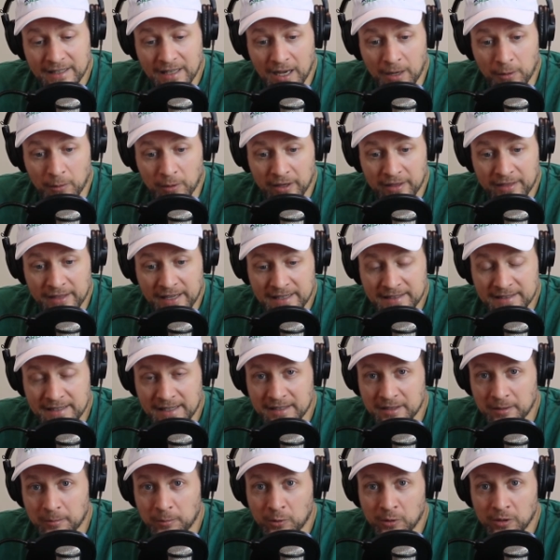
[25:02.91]
I want to thank
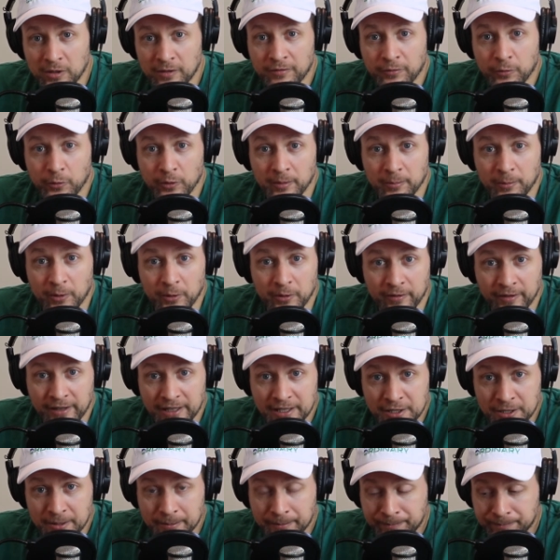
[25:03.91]
Dan Demore for the
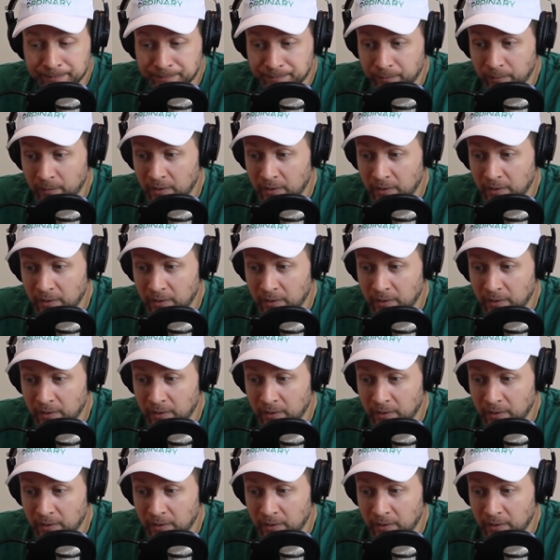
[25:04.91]
motivation.